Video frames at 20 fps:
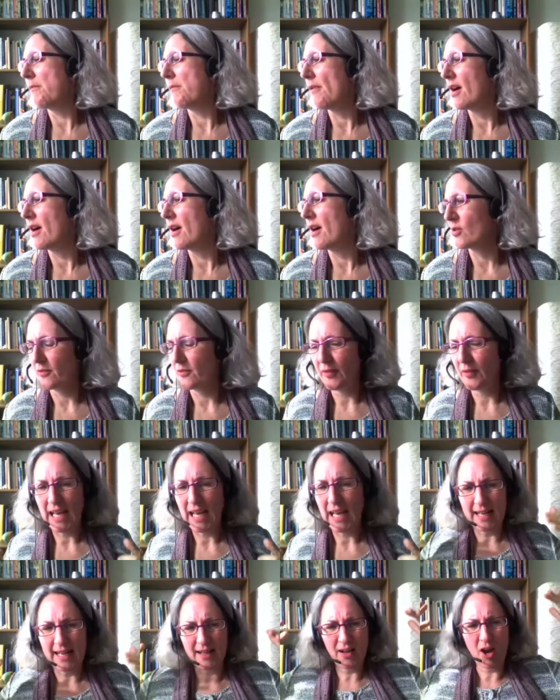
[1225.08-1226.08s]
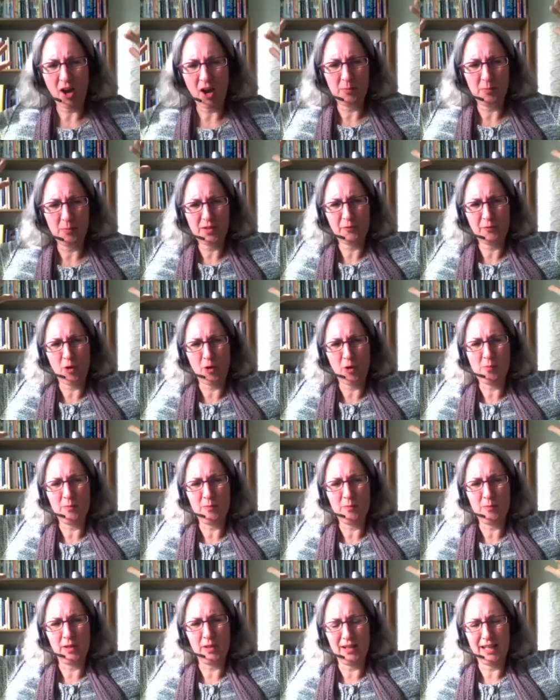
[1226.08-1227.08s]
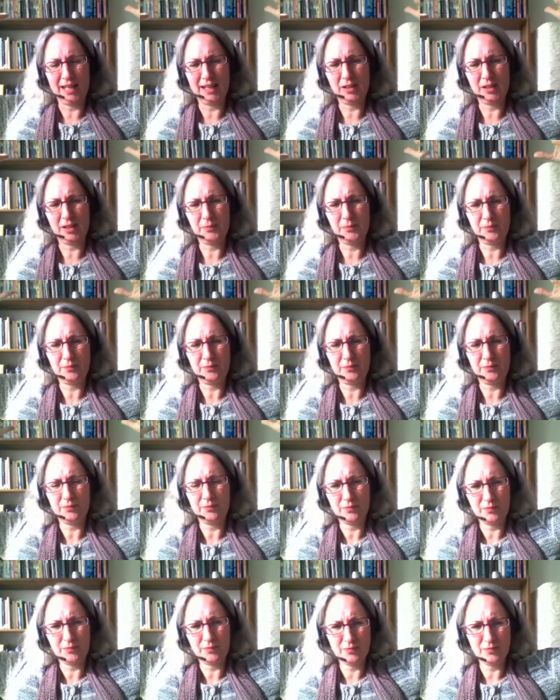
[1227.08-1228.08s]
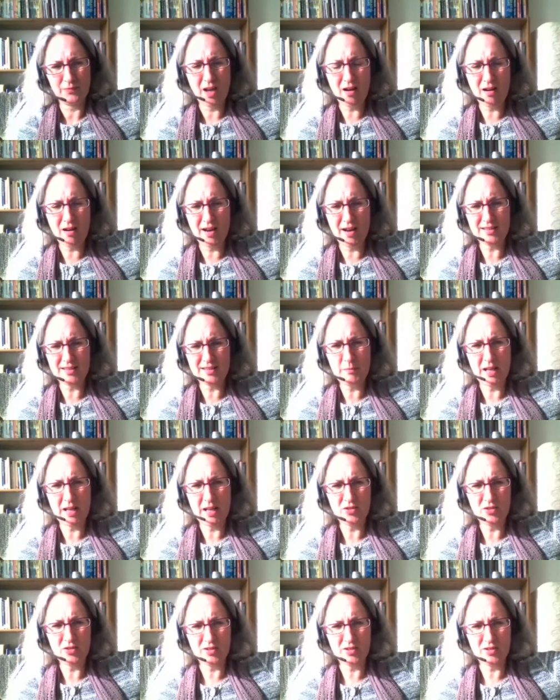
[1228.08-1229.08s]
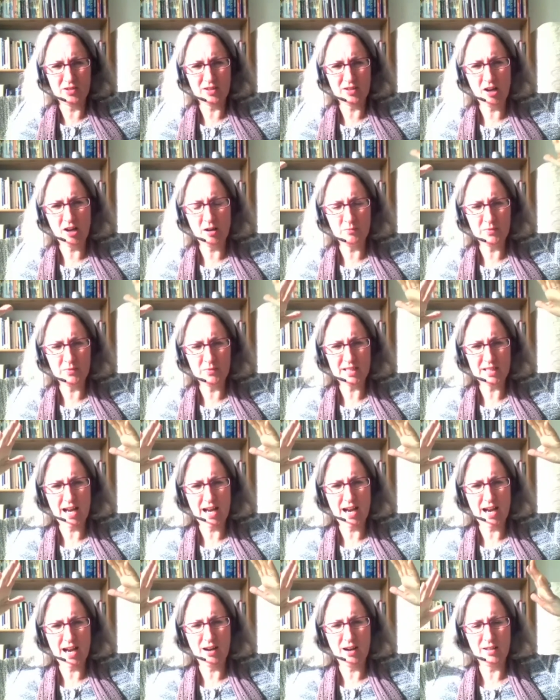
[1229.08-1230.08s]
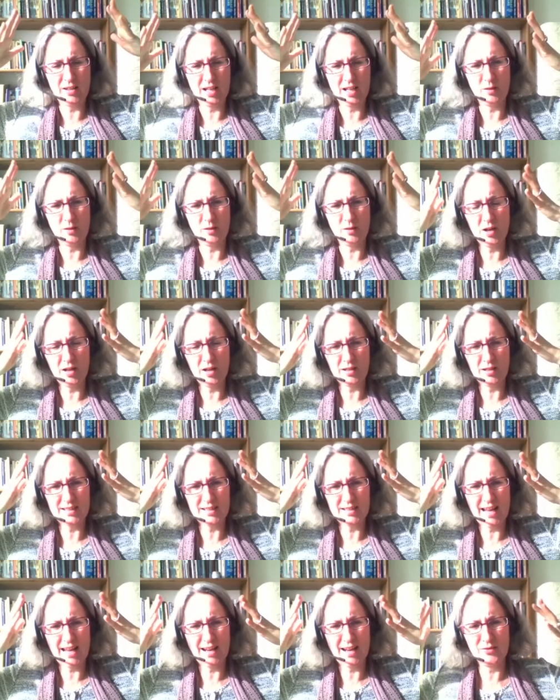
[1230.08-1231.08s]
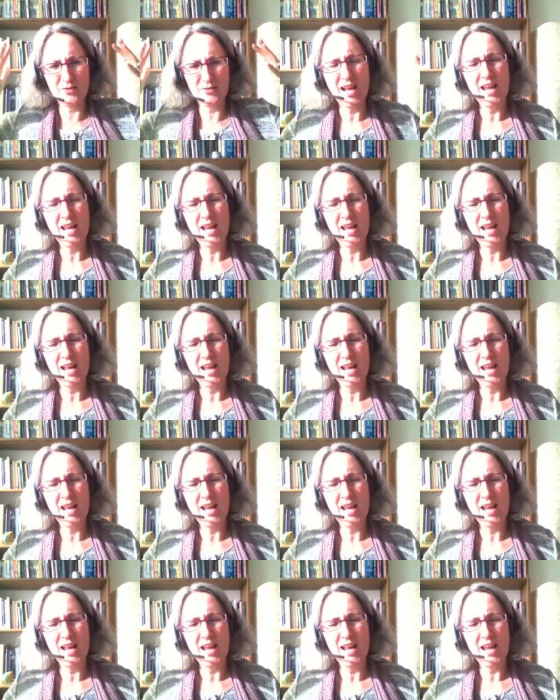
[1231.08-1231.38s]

A lot of healing comes from like higher dimensions and comes down and it works down.